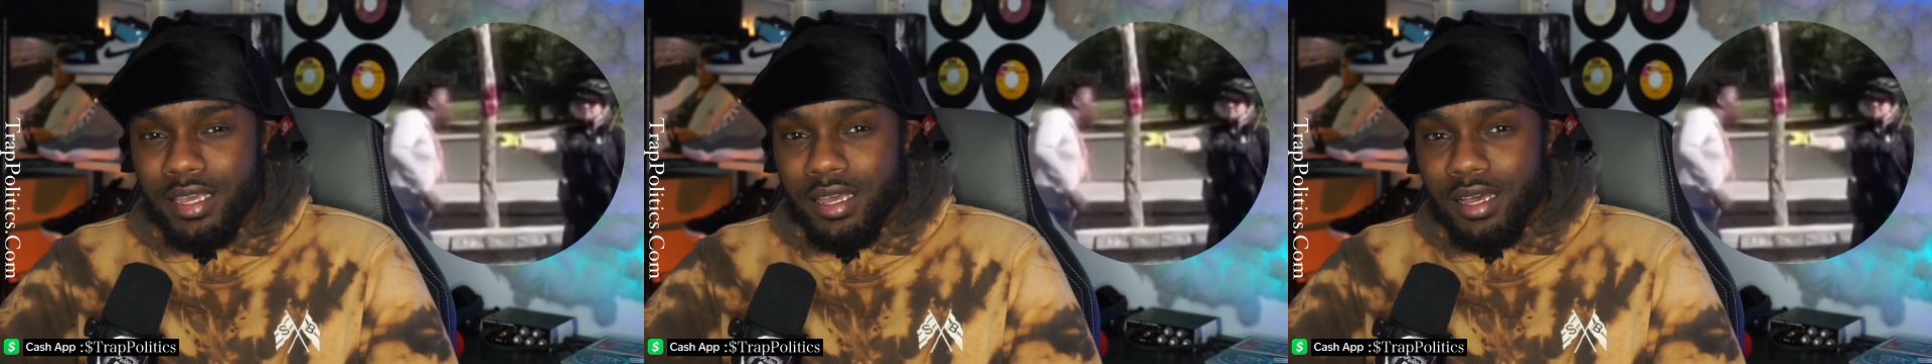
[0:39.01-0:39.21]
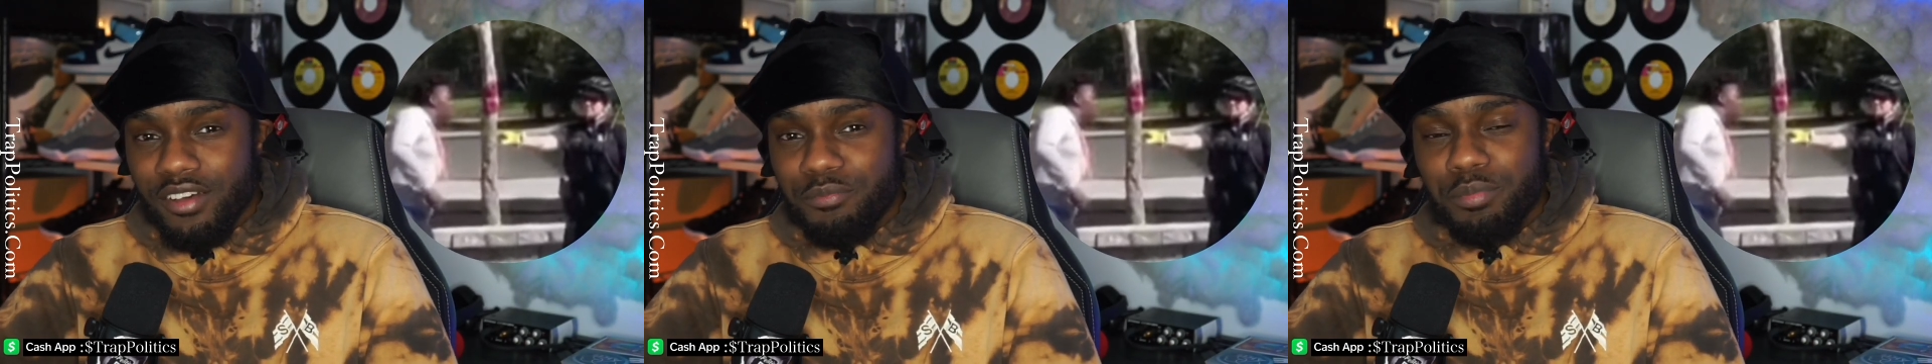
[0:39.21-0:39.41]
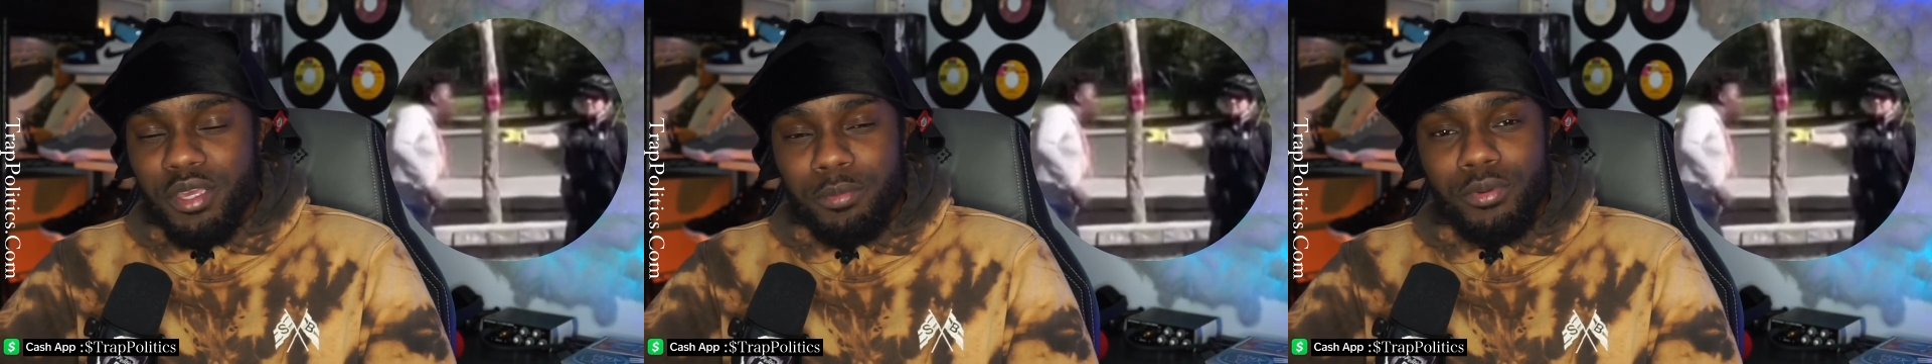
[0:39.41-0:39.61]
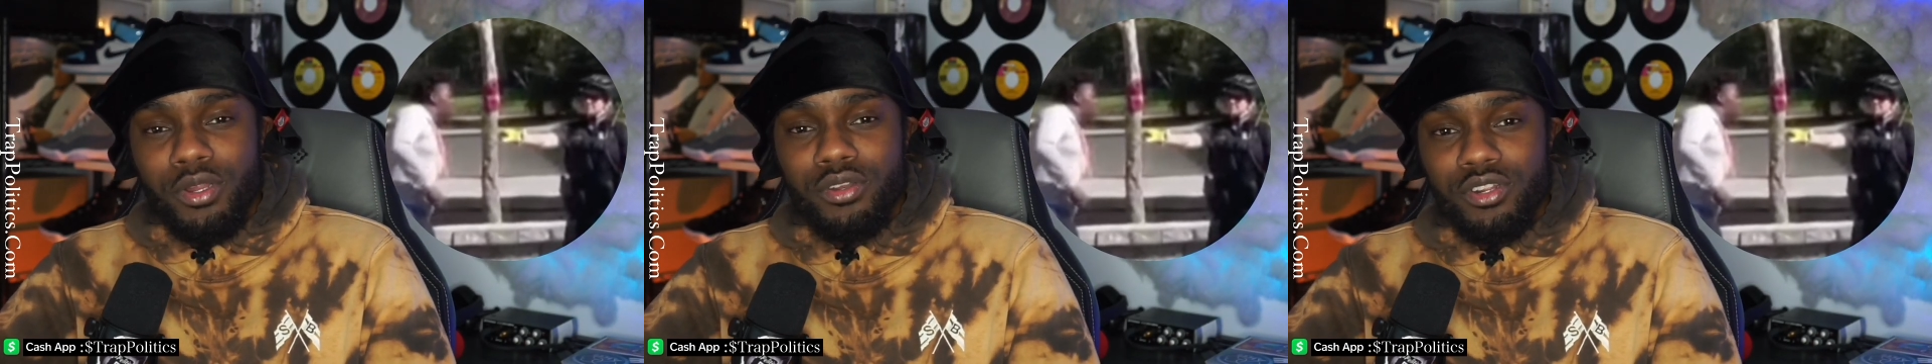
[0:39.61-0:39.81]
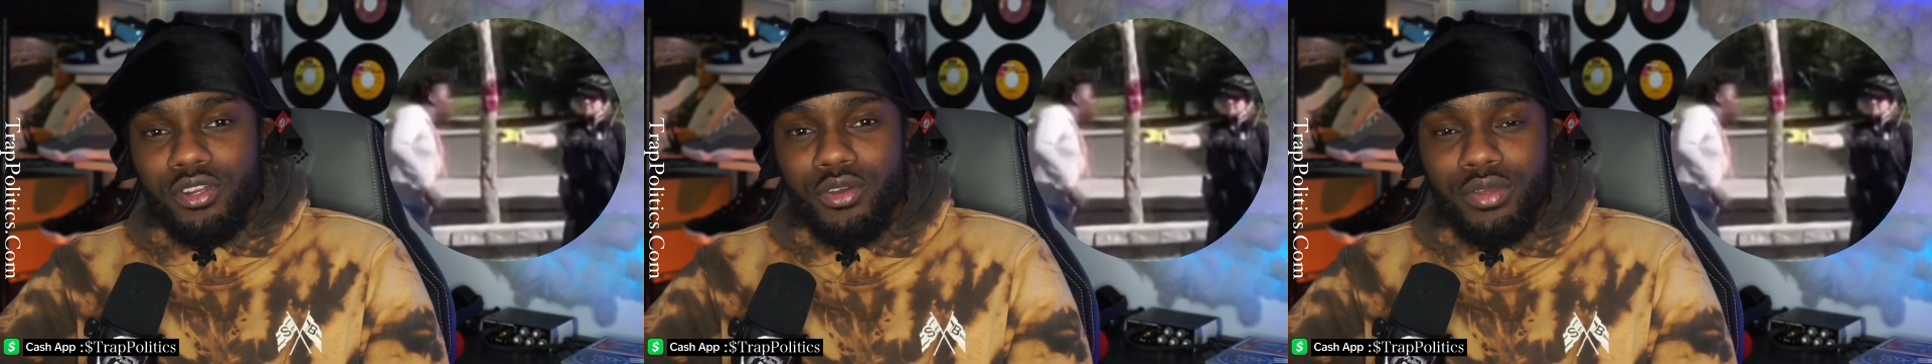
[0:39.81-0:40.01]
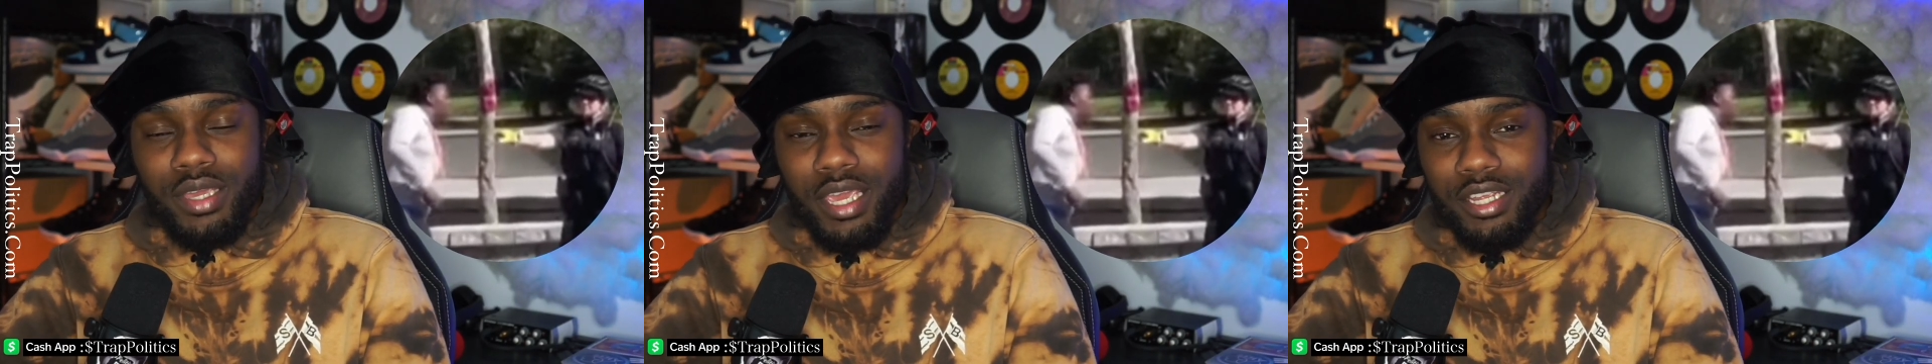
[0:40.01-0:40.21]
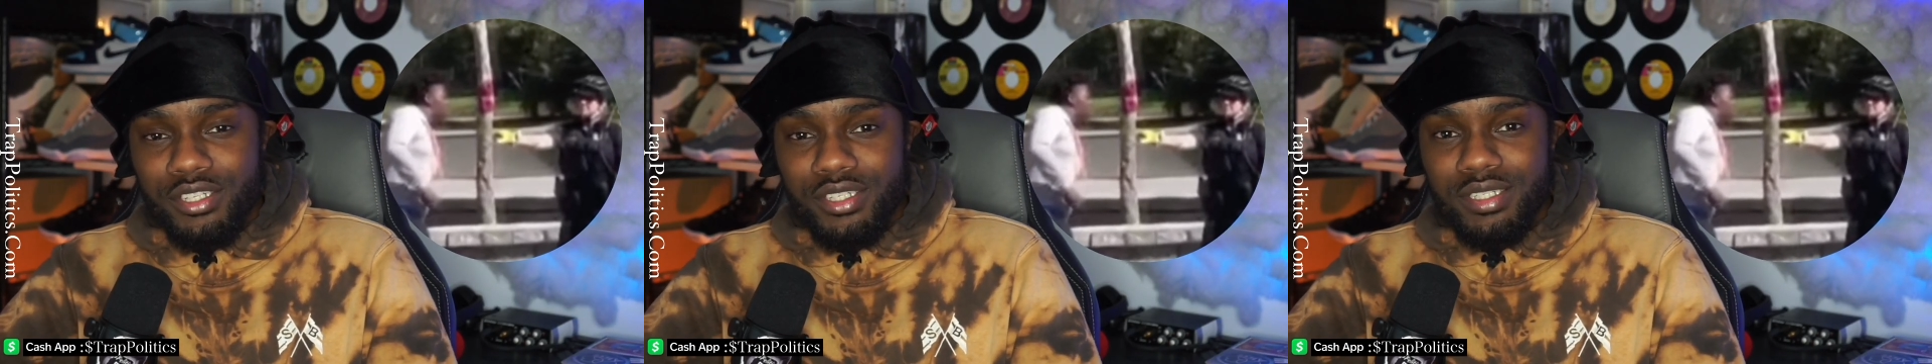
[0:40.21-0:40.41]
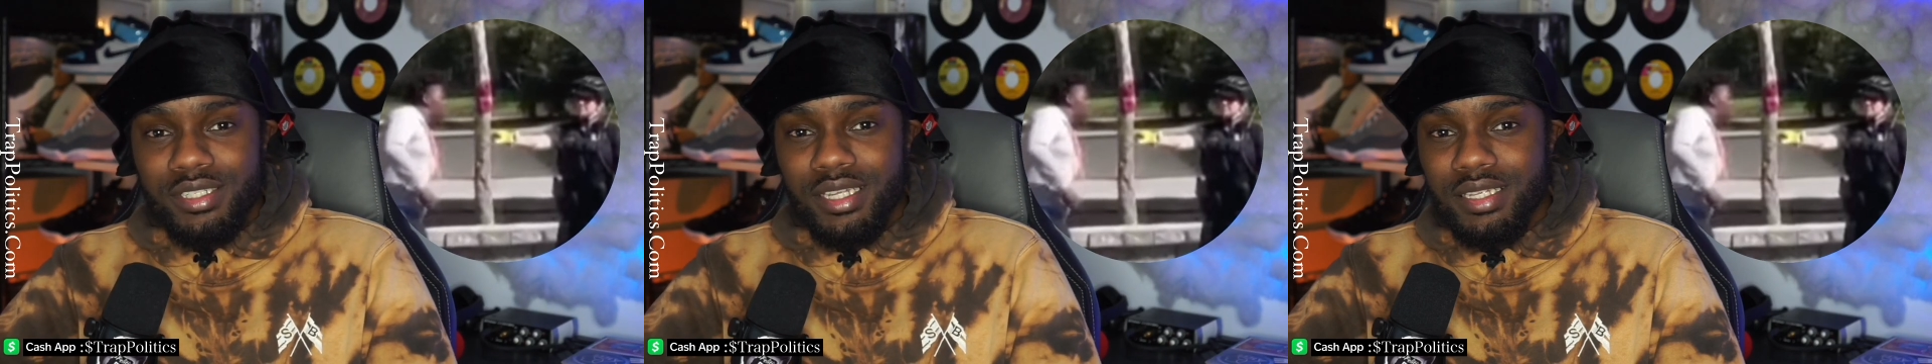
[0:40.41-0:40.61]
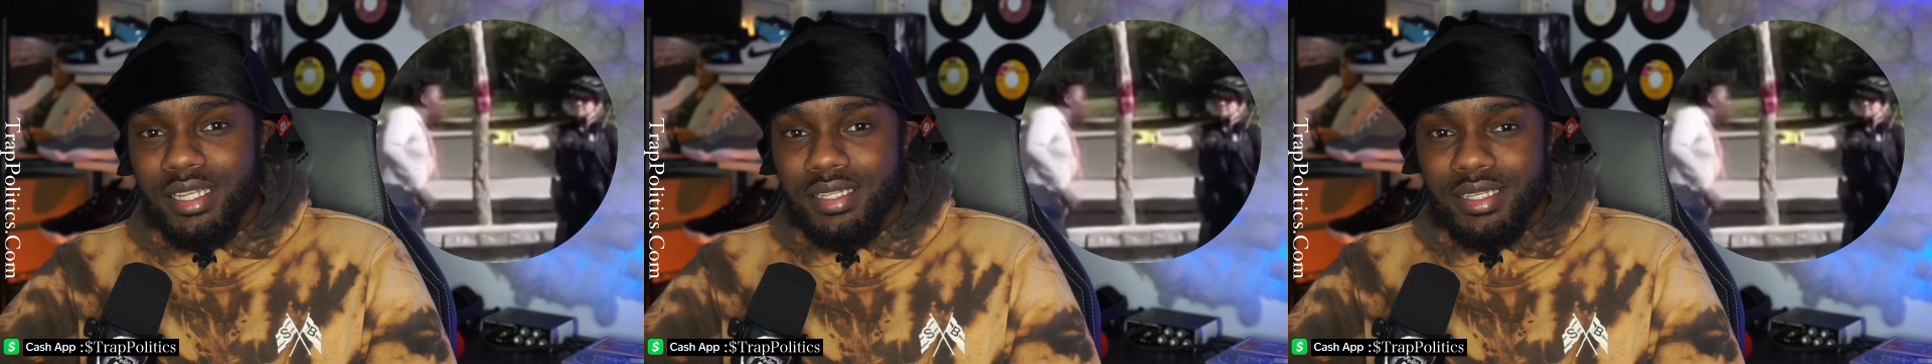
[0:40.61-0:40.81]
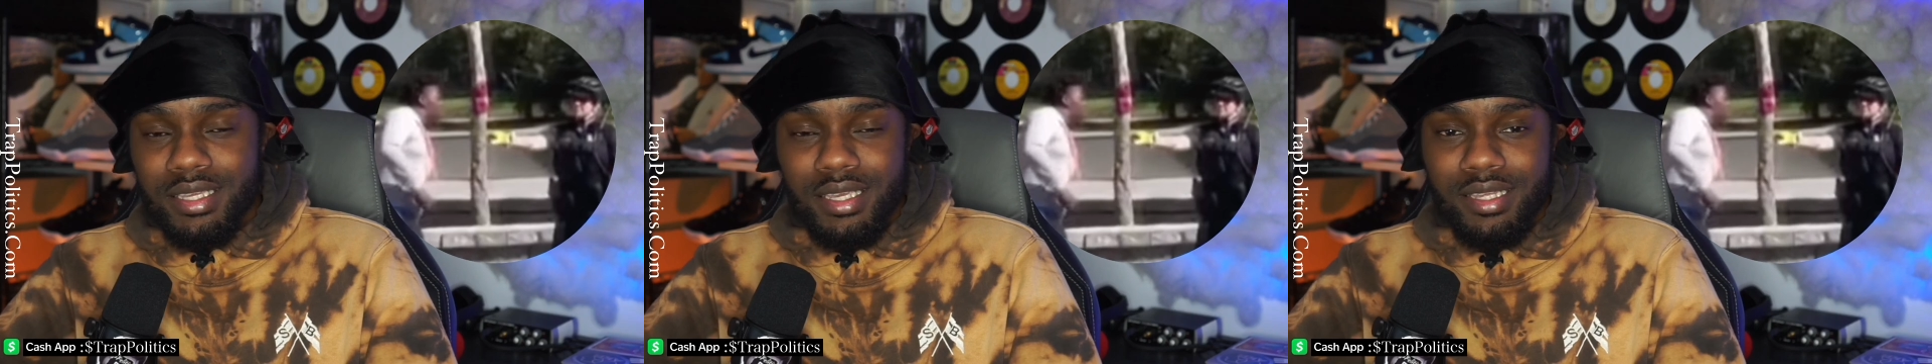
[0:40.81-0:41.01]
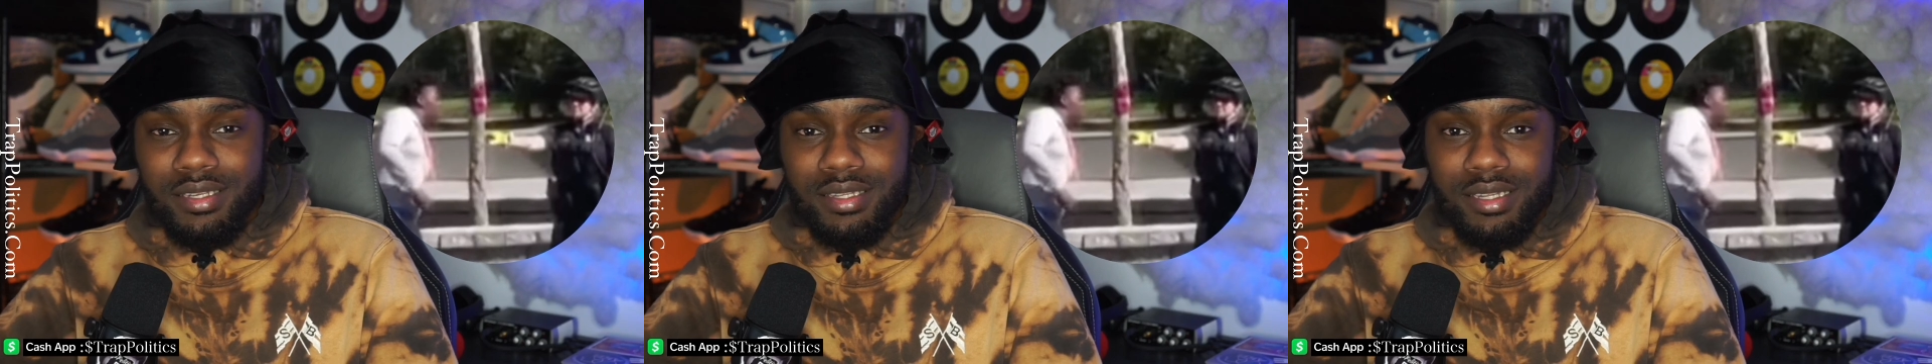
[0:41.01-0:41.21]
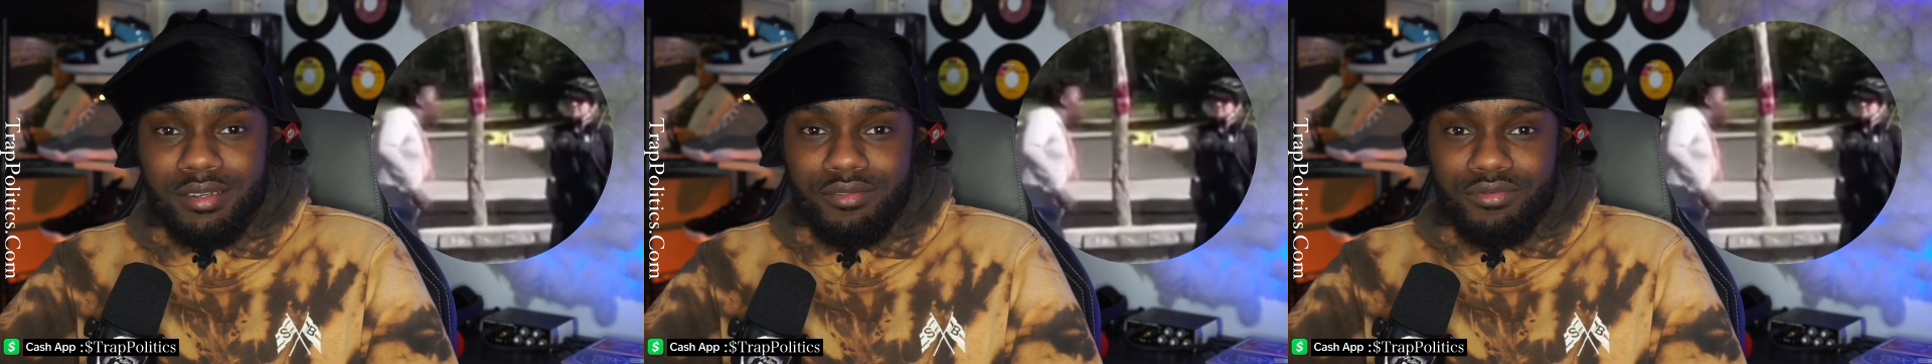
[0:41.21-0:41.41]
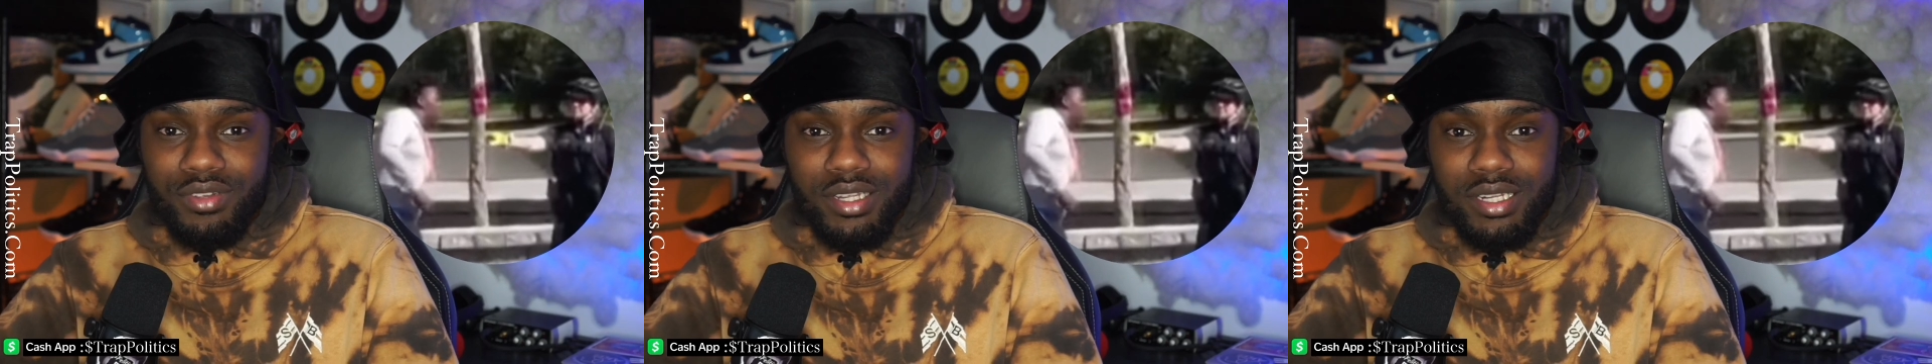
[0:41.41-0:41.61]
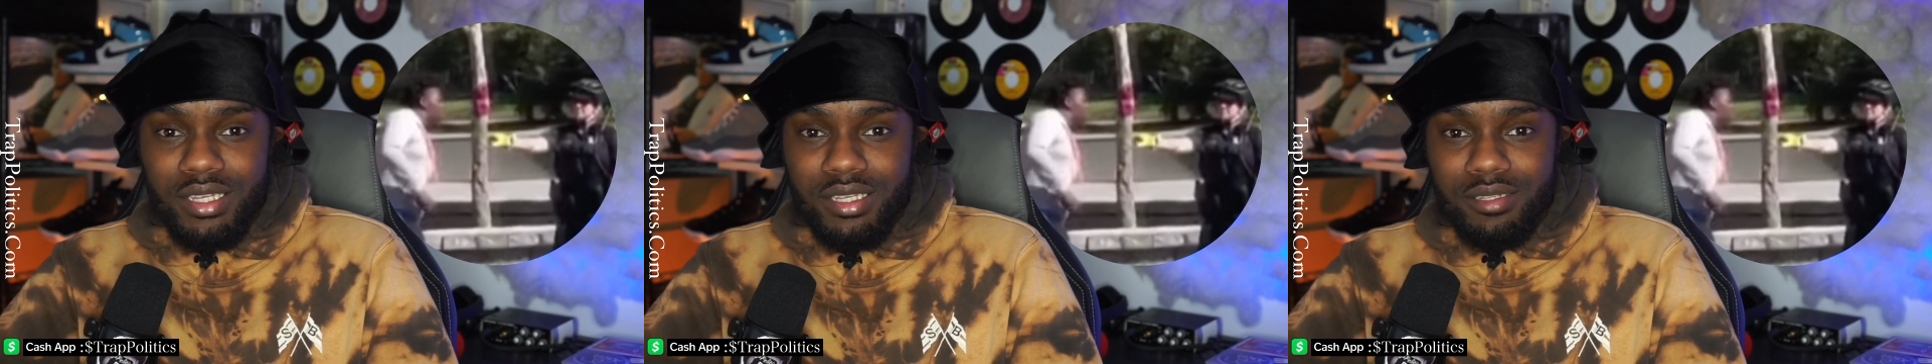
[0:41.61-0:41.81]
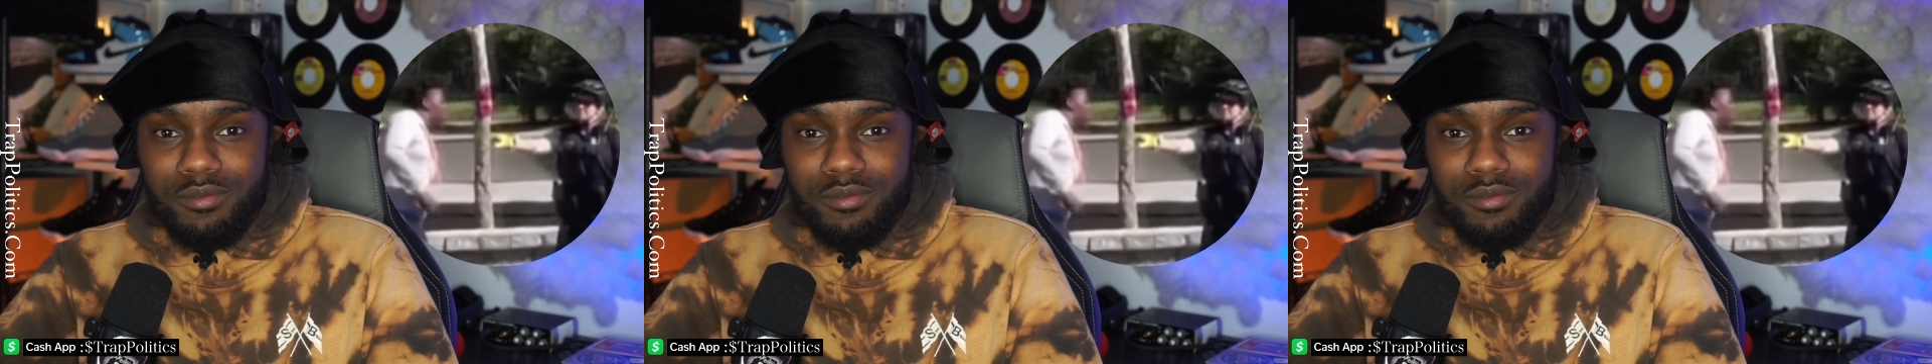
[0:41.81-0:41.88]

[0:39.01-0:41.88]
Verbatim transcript: of people on the location said that the kid didn't really